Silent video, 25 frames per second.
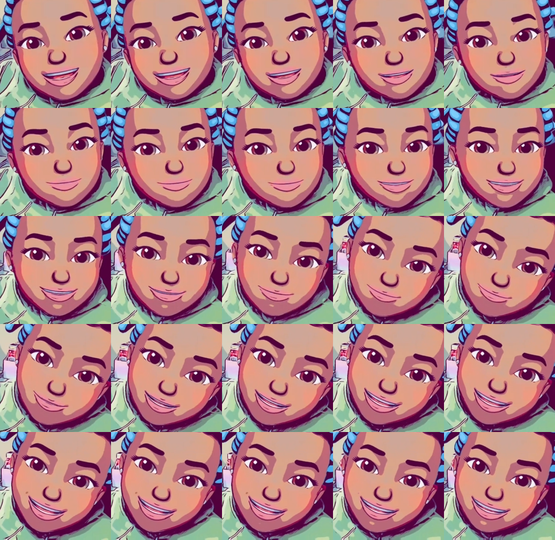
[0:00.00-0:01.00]
What's up,
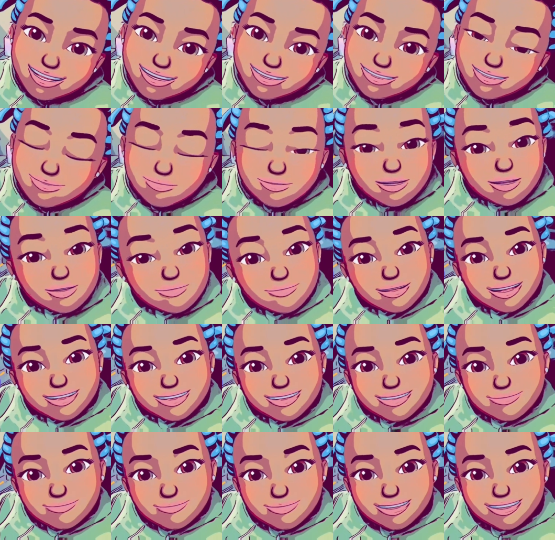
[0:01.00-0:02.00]
guys? Welcome back to
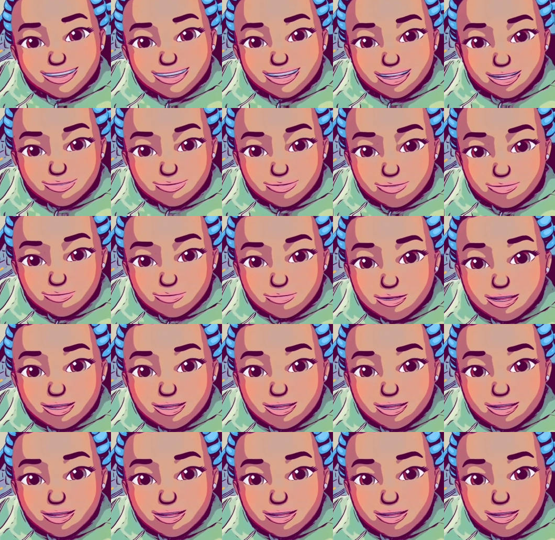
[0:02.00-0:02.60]
my channel.